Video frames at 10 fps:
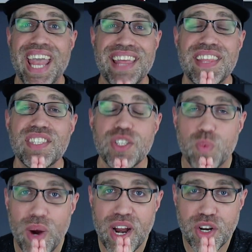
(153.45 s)
And this is
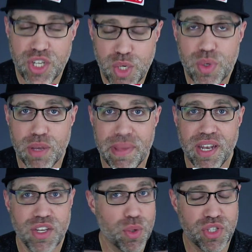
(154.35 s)
where you come
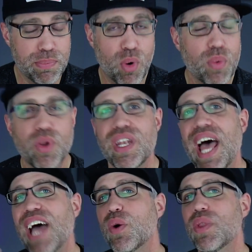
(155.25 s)
in. Your support will
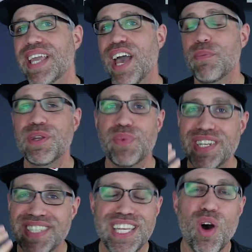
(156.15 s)
not only help me
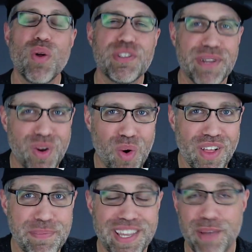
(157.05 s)
reach the ultimate
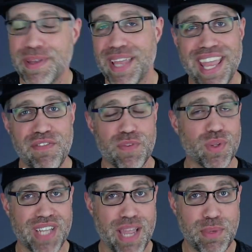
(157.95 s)
goal of becoming a
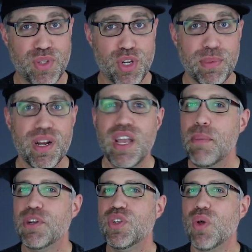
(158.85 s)
full-time YouTuber,
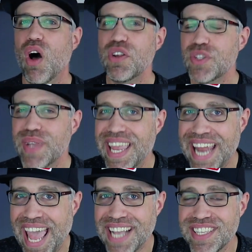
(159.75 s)
but you'll also
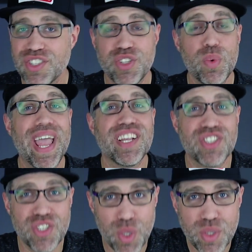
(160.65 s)
gain access to
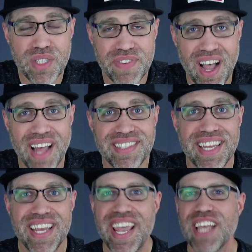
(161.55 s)
exclusive
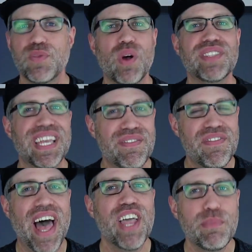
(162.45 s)
content as well as
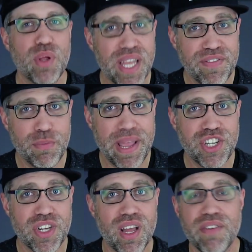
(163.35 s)
invaluable
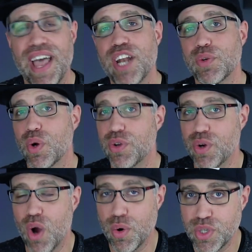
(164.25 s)
information of how to grow
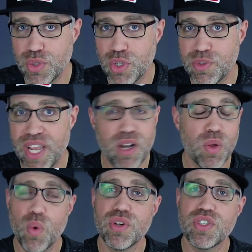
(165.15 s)
your own YouTube
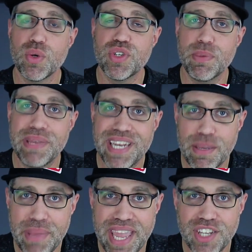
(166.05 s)
channel or social
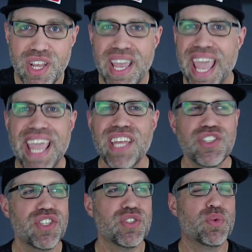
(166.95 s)
media page,
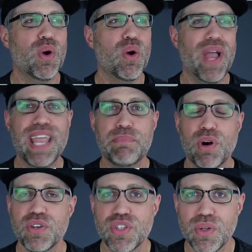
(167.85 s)
and just grow a
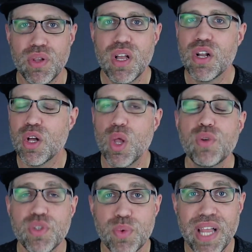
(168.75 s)
personal,
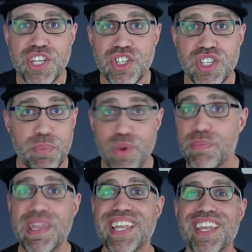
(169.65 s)
closer relationship
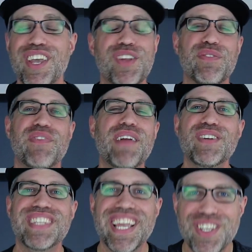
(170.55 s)
with me, your
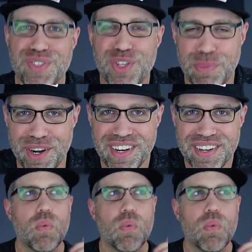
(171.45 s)
favorite tech YouTuber.